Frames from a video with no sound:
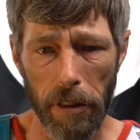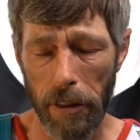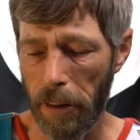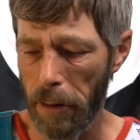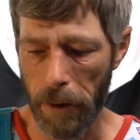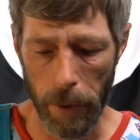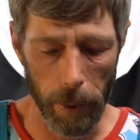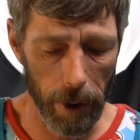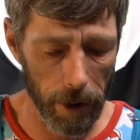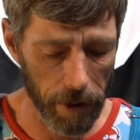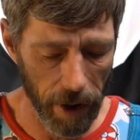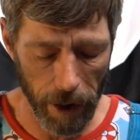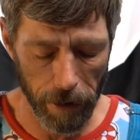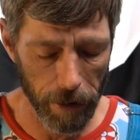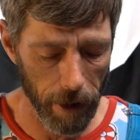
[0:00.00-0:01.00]
there's no
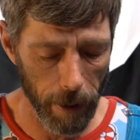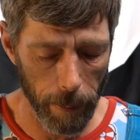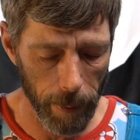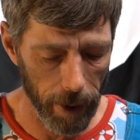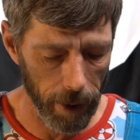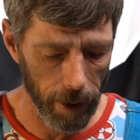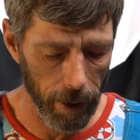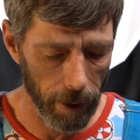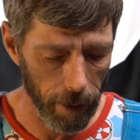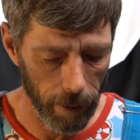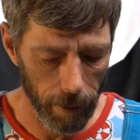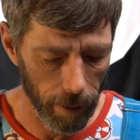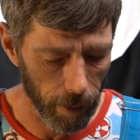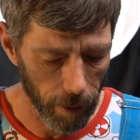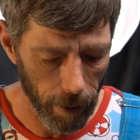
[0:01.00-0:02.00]
irritation on my
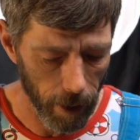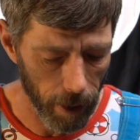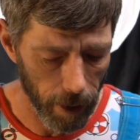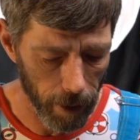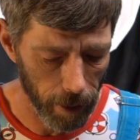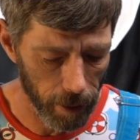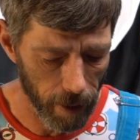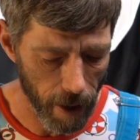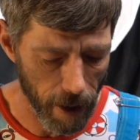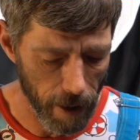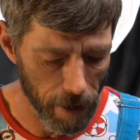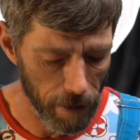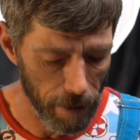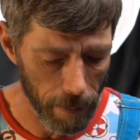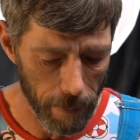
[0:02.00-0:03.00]

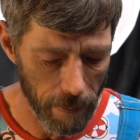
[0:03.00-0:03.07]
thighs